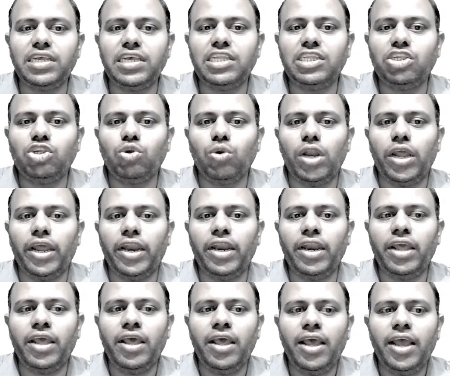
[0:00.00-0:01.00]

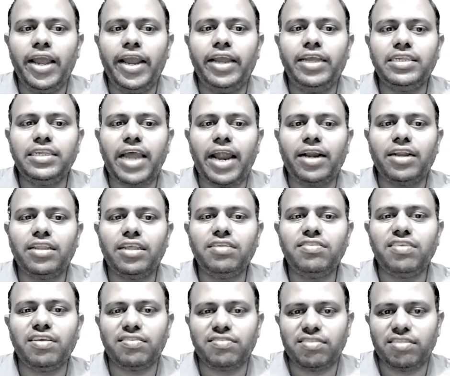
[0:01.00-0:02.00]
insulin is at the
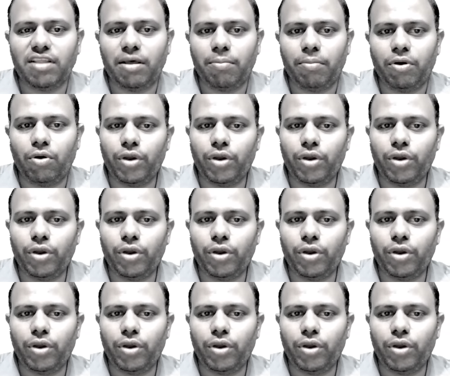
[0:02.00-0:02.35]
sixth number.